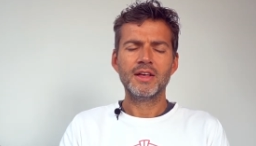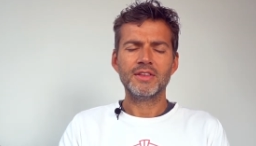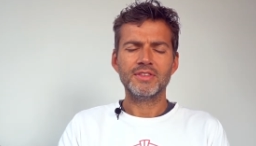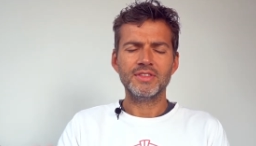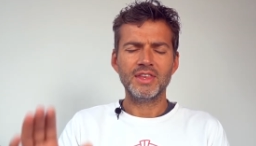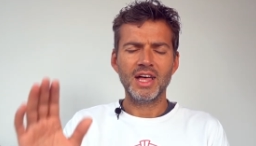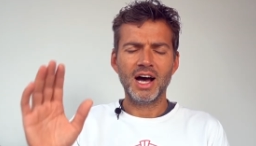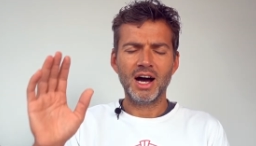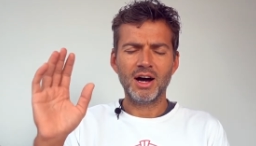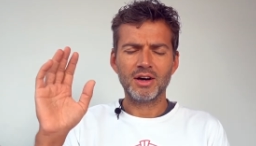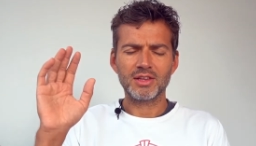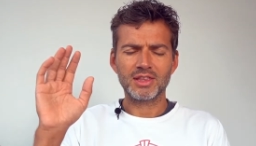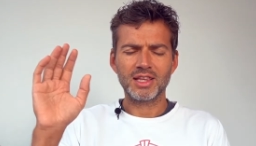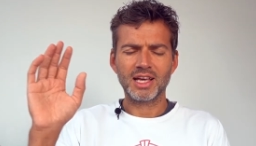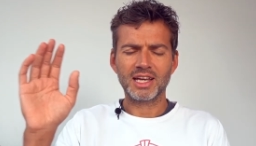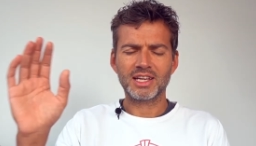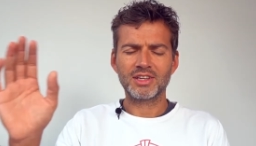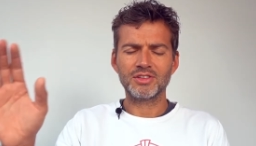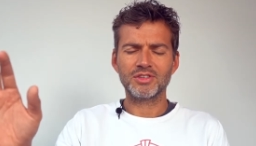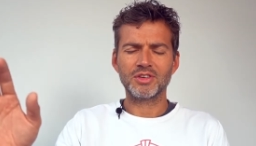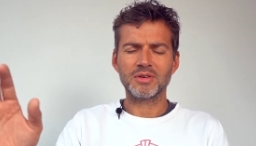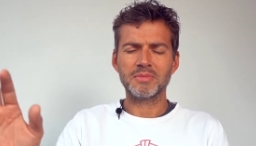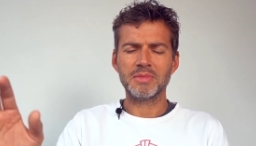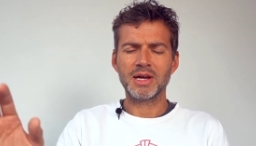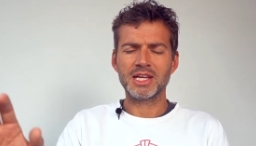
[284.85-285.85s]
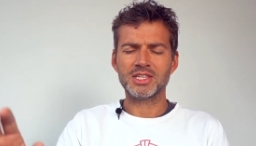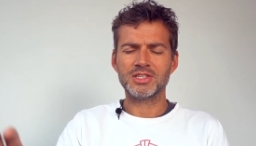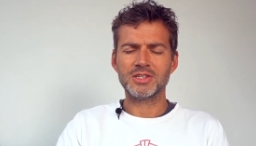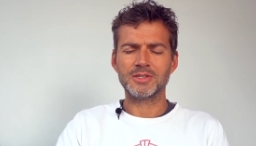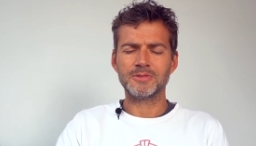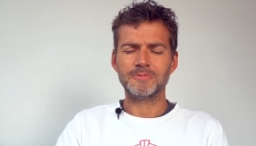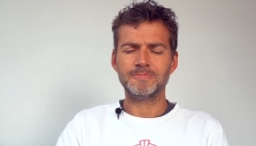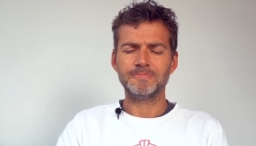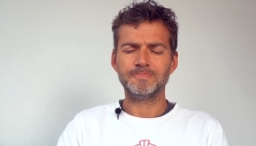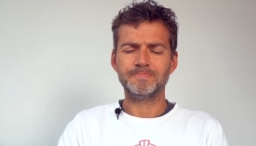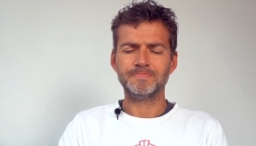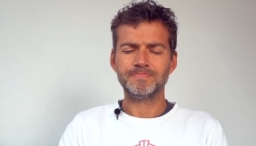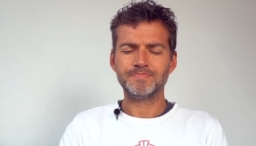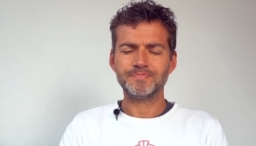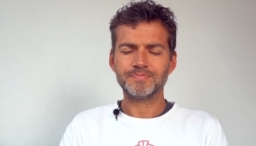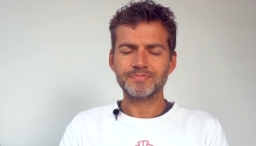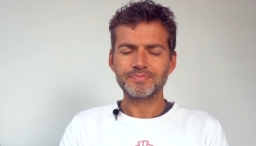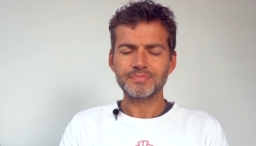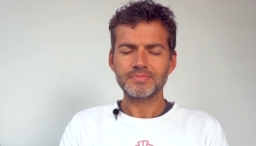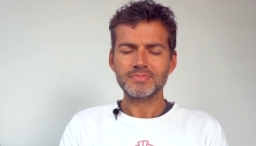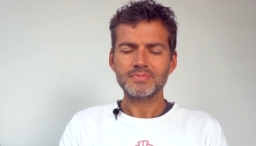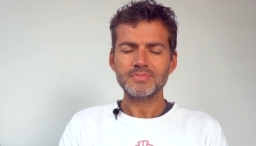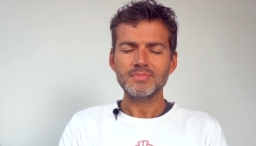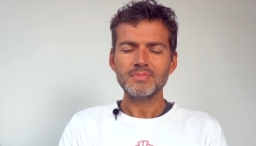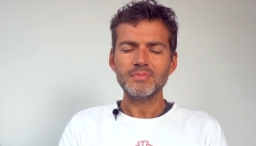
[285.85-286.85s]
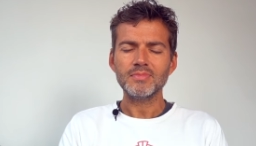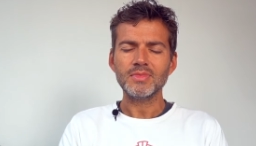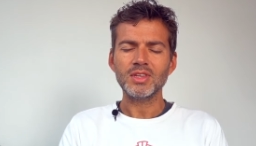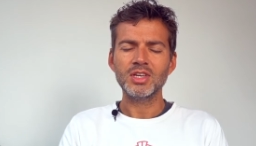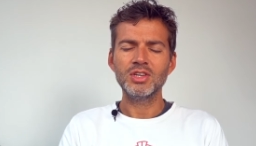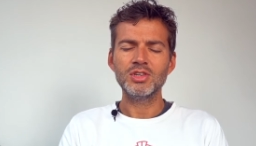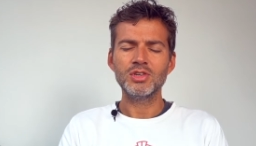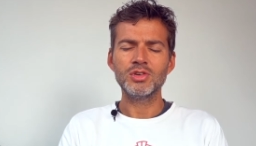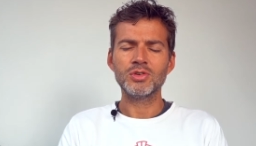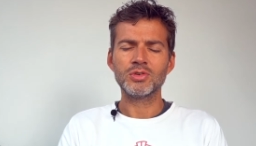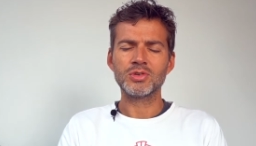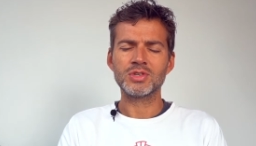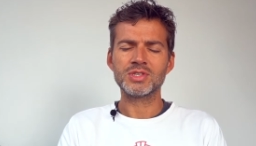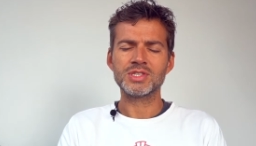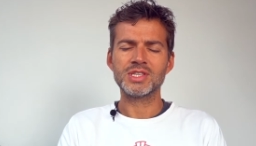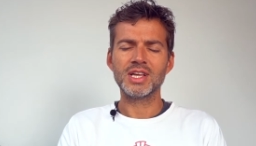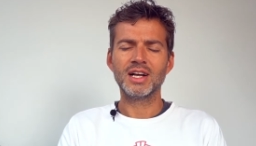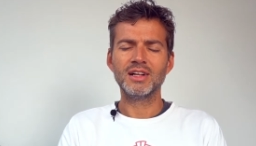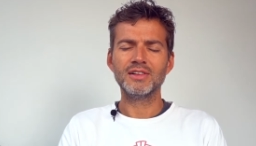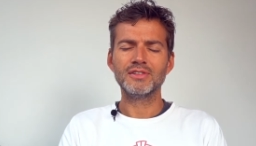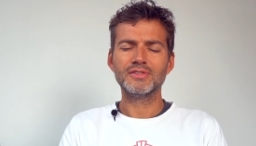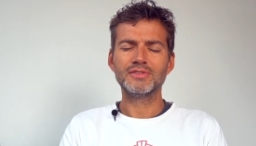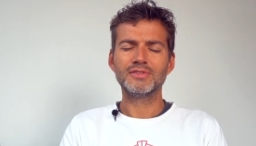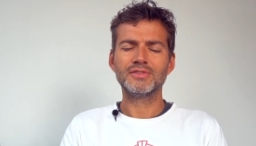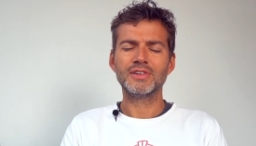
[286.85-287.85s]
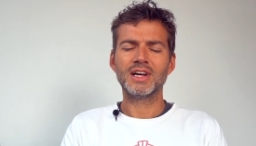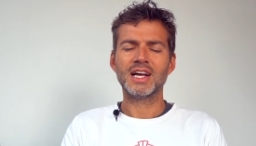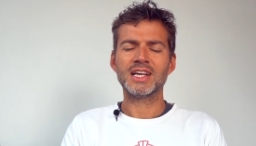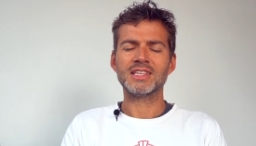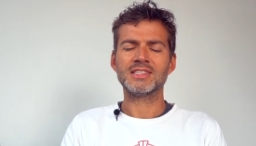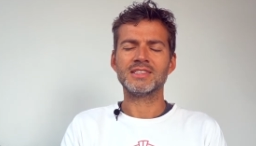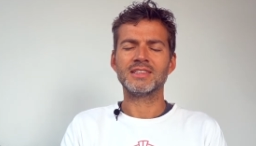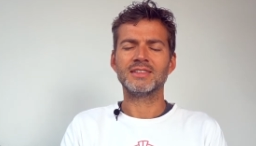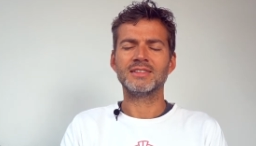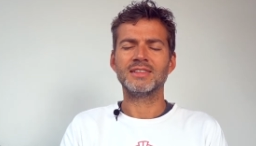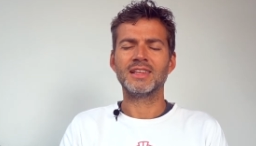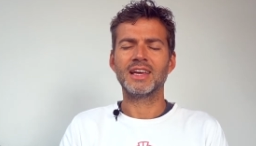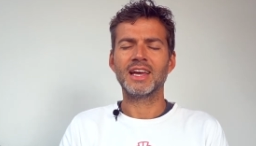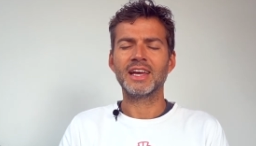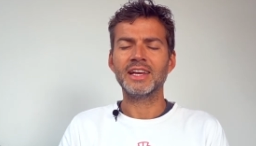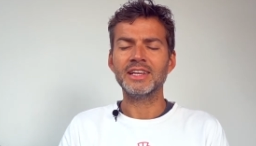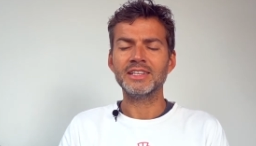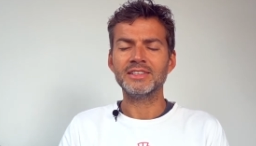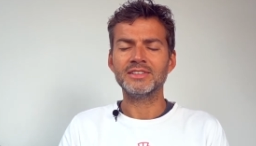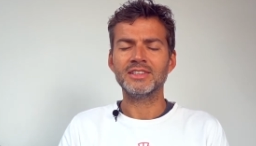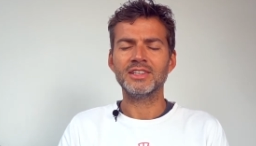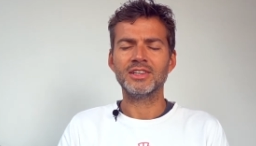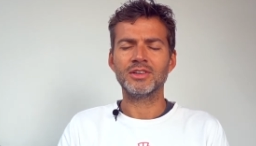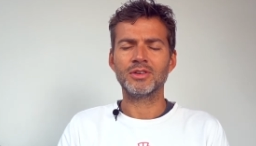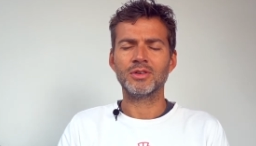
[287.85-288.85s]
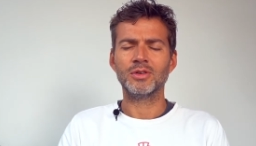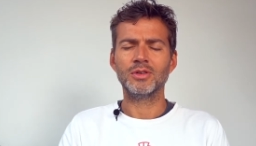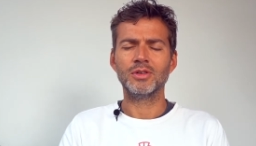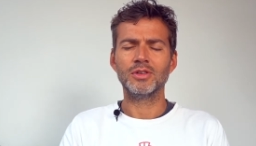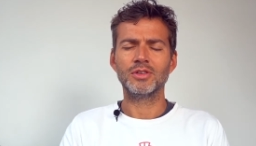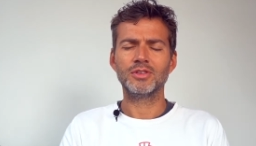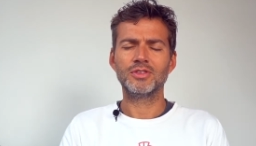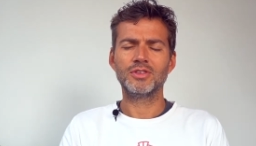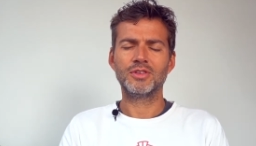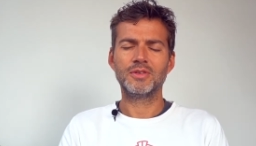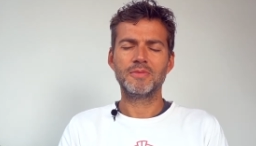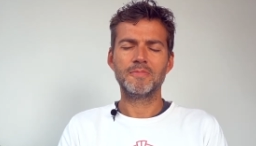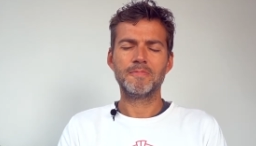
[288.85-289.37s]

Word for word: Now, I'd like you to imagine yourself as an 80 year old.